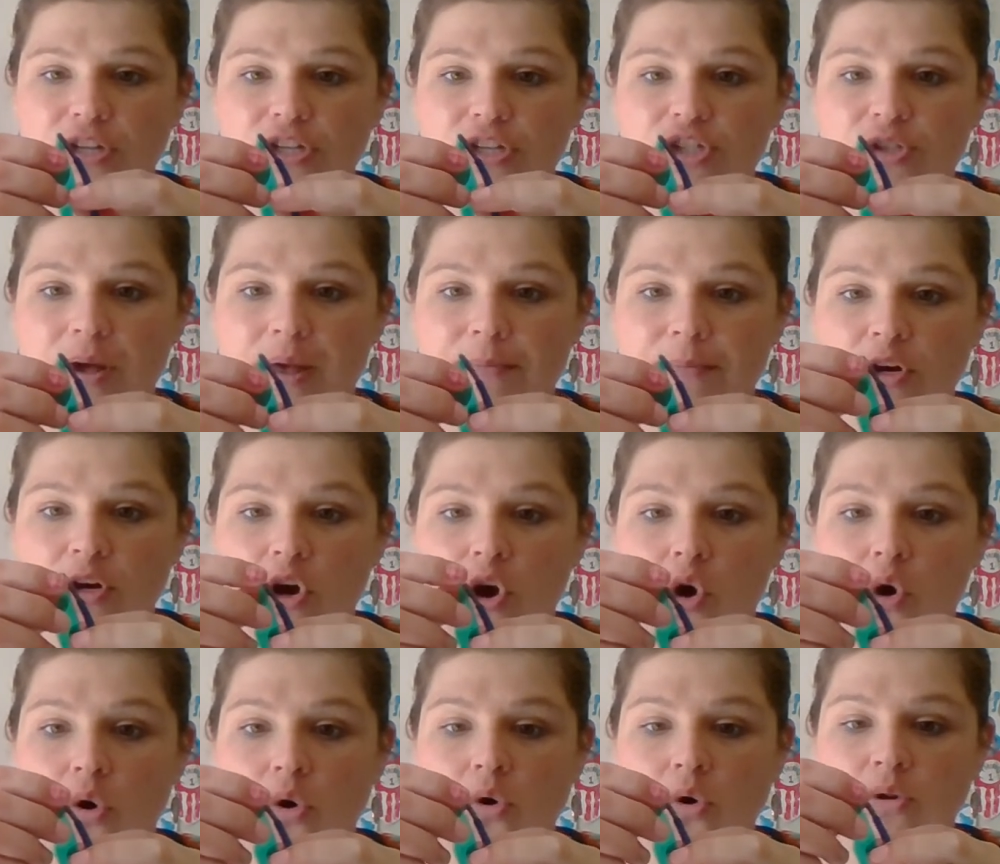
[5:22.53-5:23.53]
So I'm going to
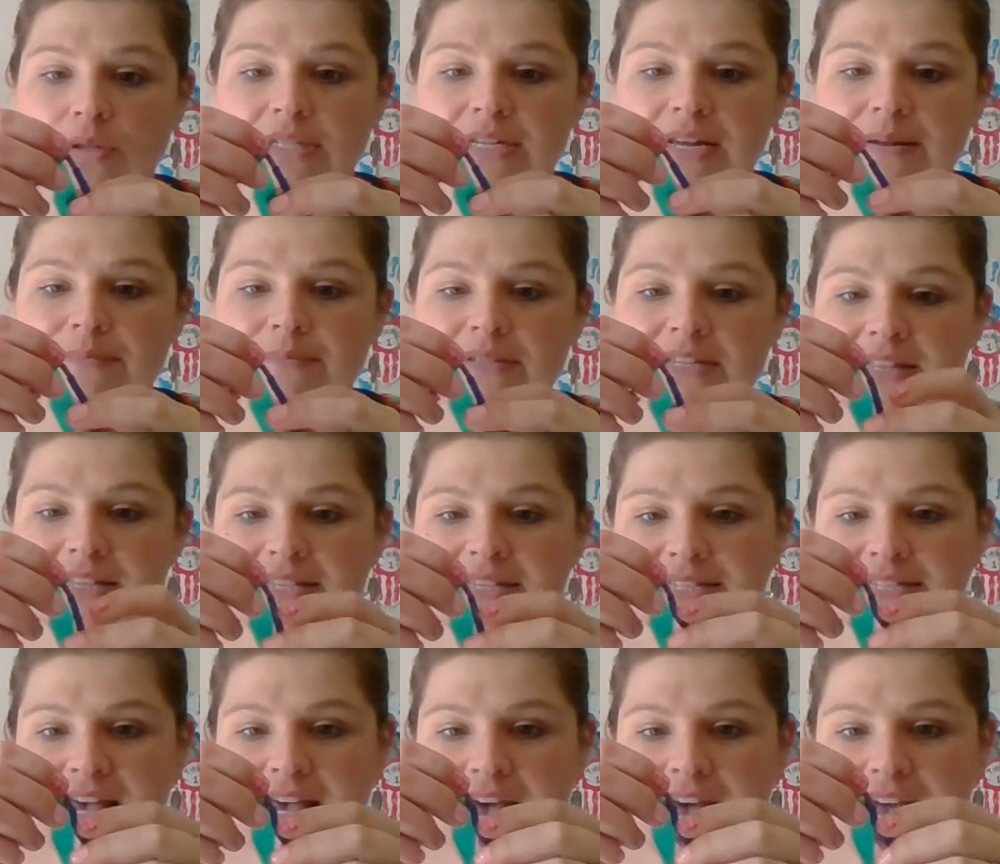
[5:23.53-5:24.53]
hold it up to the
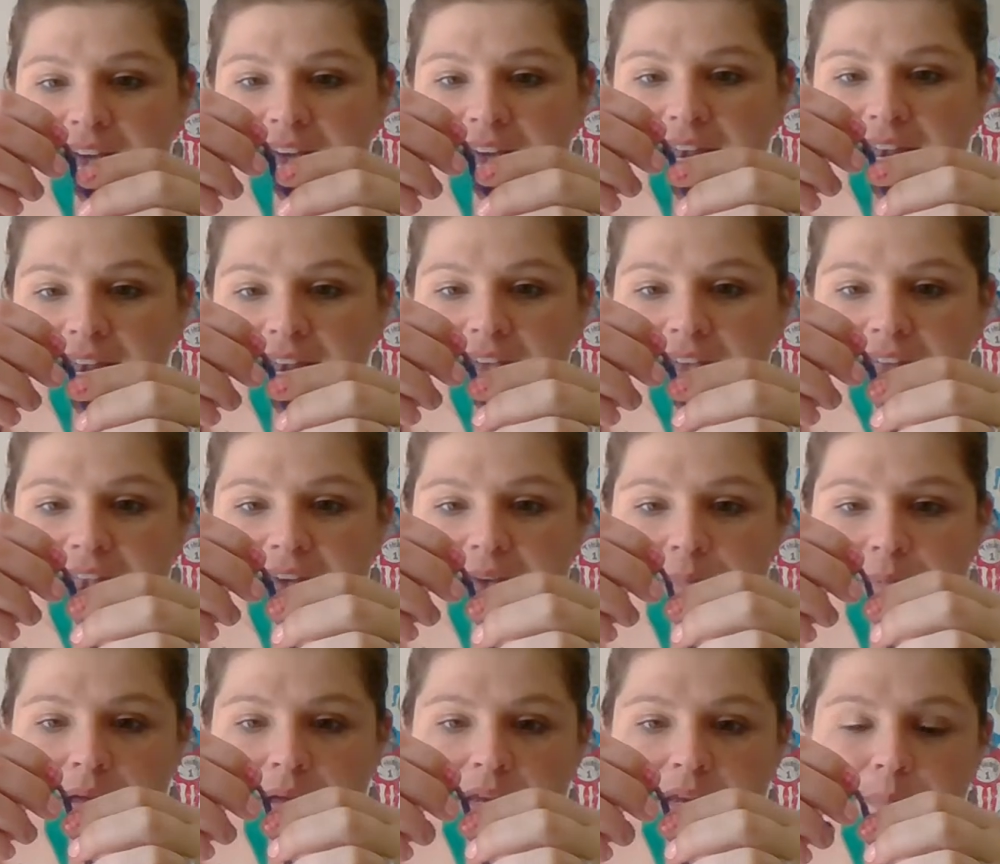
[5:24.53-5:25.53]
side and I'm
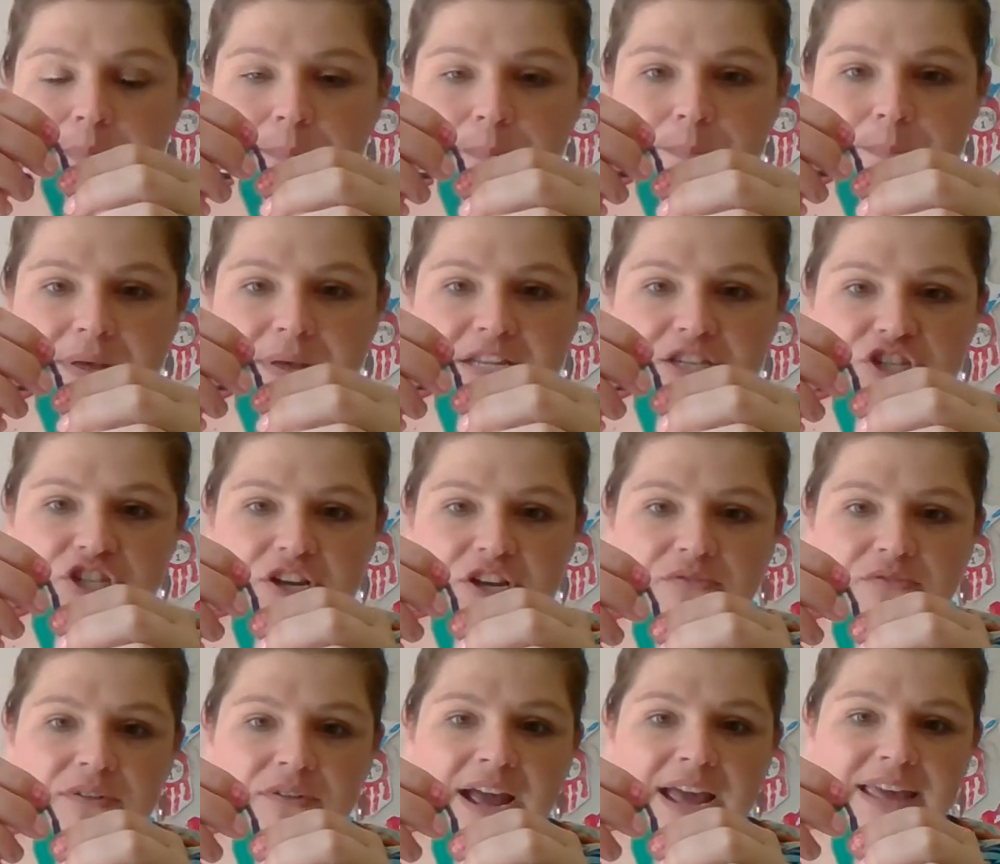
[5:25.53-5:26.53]
going to pinch
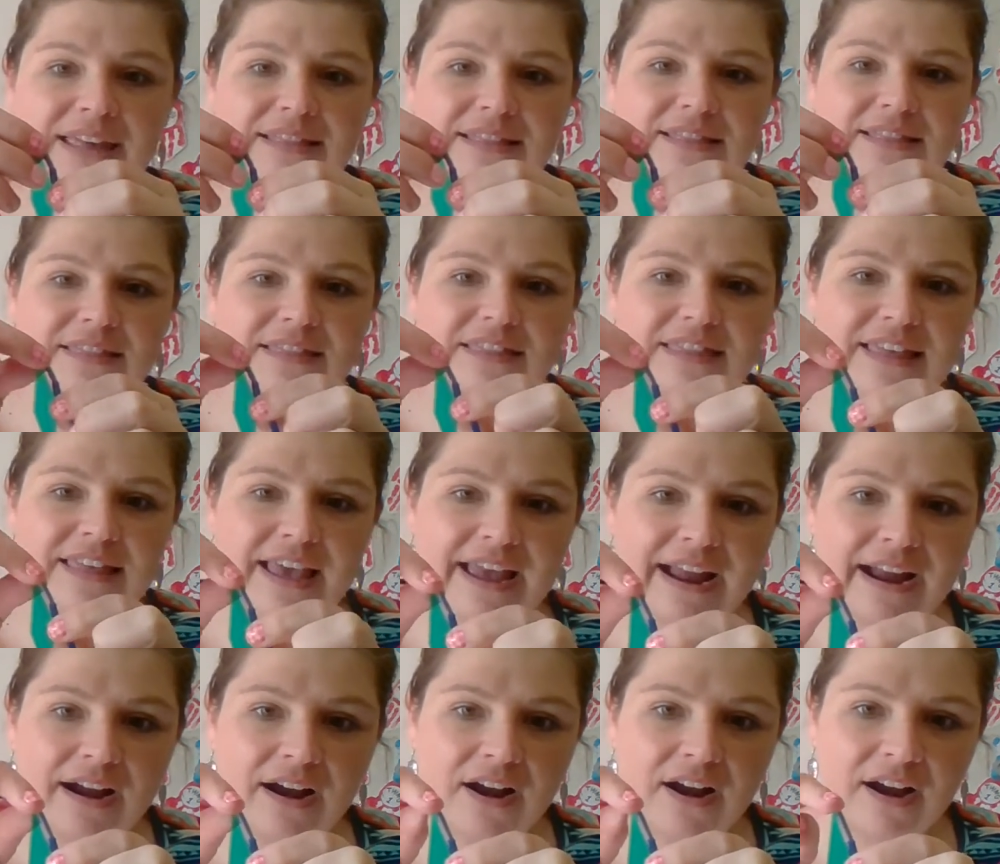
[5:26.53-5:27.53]
it right
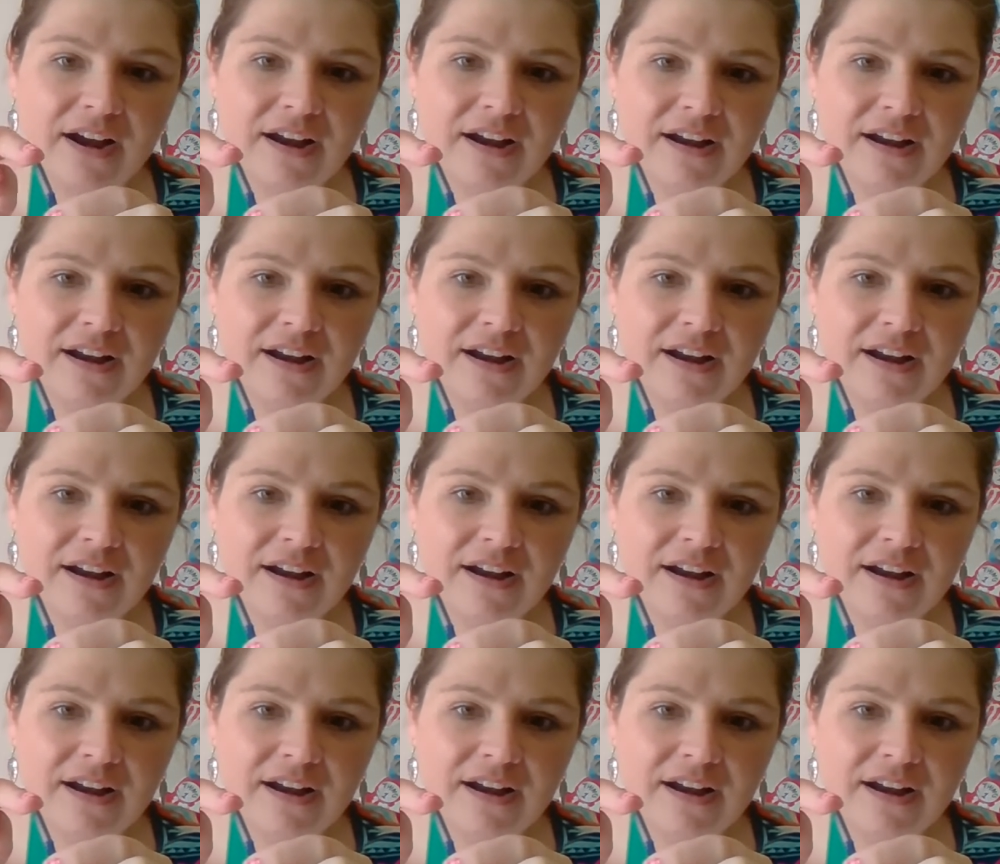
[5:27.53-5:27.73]
there